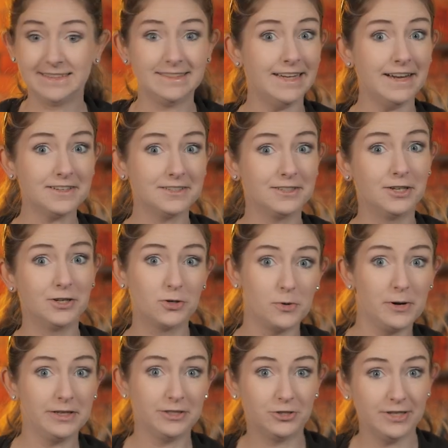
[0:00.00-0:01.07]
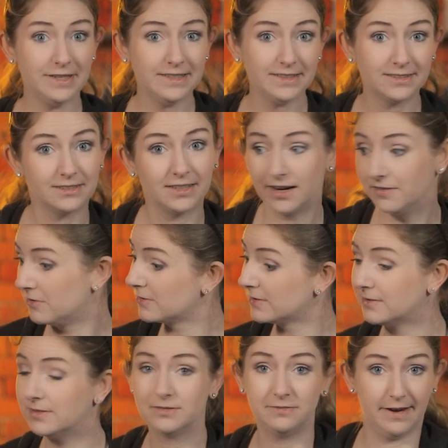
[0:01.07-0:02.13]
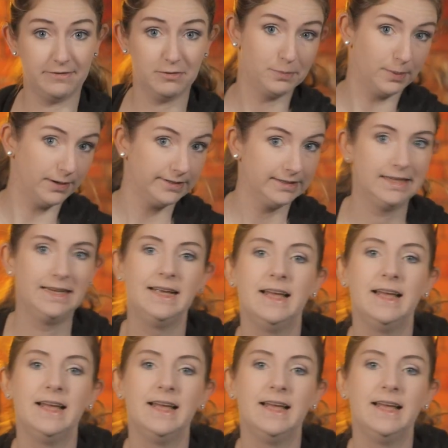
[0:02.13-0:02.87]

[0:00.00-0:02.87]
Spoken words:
Next, toiletries, everyone's favorite part.